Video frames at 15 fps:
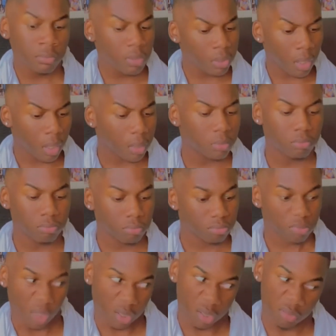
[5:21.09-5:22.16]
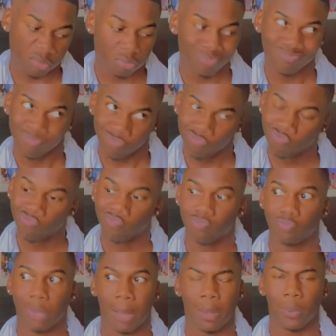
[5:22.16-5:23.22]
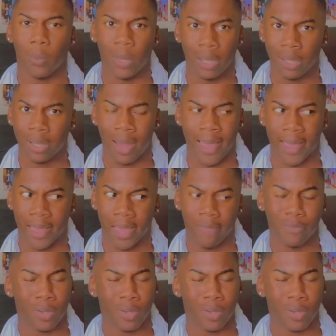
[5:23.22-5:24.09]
No probably a week and a half,